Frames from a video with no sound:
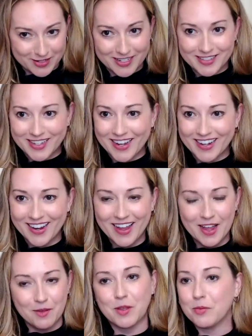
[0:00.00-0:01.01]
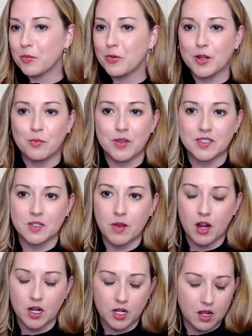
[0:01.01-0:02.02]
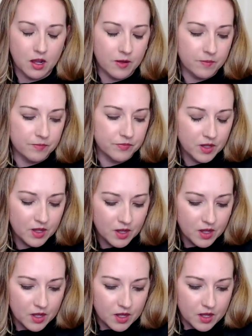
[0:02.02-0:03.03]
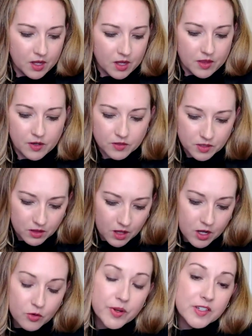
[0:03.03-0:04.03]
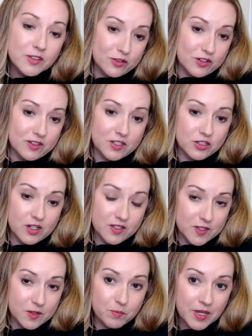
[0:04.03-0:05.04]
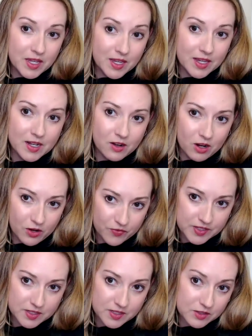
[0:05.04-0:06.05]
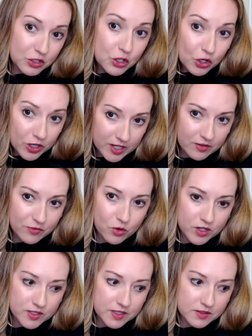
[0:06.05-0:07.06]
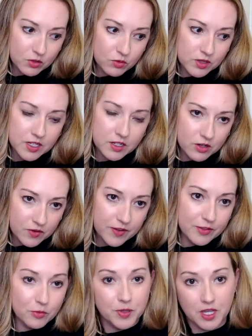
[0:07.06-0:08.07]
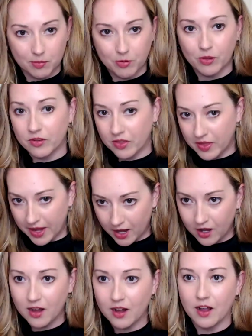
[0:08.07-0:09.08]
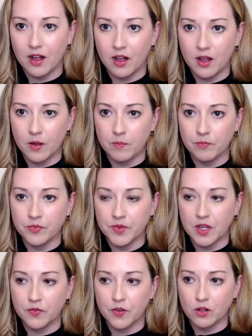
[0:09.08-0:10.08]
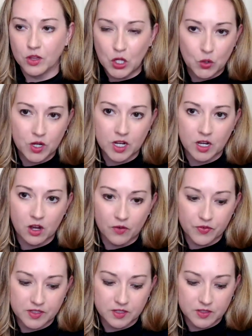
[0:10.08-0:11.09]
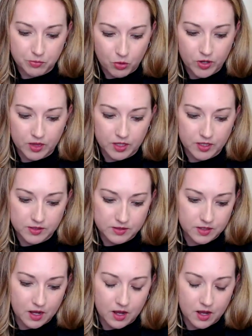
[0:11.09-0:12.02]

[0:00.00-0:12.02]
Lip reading: days in, people are pretty pissed about it. There's a lot of research that suggests that being in an office is good. Of course, it's only good if other people are there. If you're alone in an office, it's pointless,